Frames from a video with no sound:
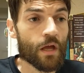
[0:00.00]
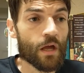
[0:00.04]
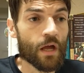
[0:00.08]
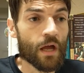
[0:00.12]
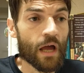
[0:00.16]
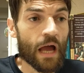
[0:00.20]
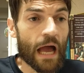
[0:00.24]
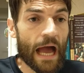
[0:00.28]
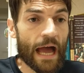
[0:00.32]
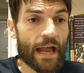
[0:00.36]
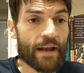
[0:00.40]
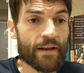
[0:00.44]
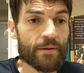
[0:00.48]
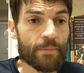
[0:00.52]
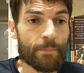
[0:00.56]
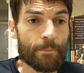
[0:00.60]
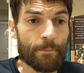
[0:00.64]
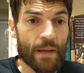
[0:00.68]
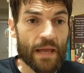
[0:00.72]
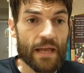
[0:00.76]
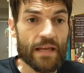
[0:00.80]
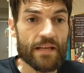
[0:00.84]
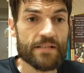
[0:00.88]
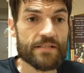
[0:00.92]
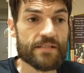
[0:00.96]
And
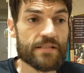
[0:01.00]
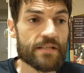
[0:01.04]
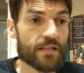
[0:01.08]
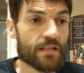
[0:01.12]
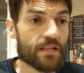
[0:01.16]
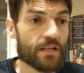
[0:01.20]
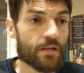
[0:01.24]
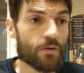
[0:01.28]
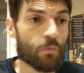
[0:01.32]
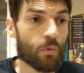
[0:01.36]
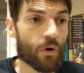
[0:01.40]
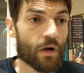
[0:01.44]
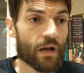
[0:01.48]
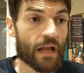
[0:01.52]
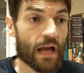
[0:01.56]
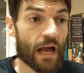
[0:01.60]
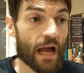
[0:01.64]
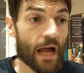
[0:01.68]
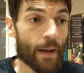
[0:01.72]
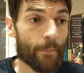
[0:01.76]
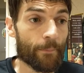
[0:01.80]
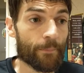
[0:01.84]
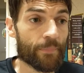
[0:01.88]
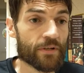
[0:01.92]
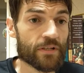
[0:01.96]
basically what
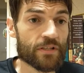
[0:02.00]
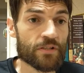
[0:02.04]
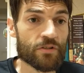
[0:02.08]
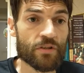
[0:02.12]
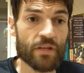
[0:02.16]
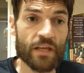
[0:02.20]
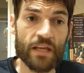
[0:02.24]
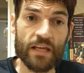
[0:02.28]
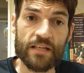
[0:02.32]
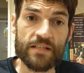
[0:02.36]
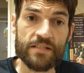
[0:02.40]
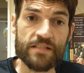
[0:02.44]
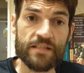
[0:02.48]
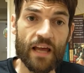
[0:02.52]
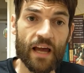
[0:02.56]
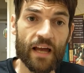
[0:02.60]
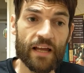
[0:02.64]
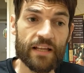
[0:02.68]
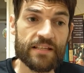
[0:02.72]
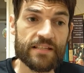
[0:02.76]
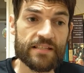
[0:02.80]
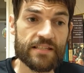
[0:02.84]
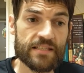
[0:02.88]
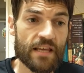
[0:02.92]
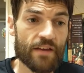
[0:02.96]
happened is that
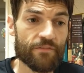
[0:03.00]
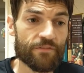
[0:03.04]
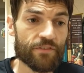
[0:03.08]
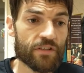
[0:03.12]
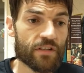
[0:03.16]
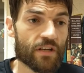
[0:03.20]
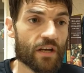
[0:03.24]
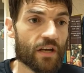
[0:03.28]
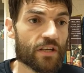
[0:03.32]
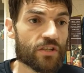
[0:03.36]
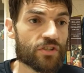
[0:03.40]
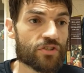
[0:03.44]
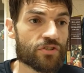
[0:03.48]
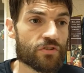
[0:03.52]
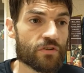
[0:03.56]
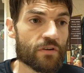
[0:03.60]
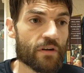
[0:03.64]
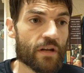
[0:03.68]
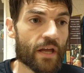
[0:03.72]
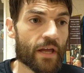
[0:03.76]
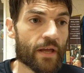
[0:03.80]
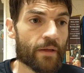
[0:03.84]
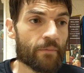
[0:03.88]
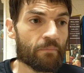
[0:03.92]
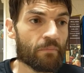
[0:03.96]
in
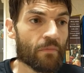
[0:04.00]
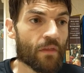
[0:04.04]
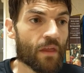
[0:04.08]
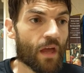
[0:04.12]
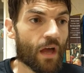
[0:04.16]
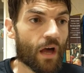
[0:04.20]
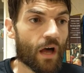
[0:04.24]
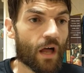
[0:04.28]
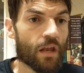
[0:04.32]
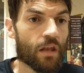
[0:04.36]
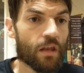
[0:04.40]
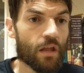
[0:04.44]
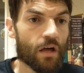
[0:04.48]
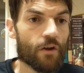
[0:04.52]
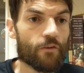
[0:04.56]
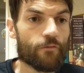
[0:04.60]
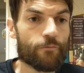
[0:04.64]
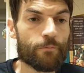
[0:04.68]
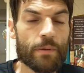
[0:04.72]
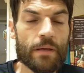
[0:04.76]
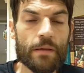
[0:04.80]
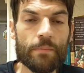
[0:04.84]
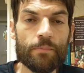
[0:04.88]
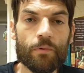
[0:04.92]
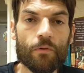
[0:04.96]
793, a lot of
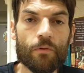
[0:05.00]
people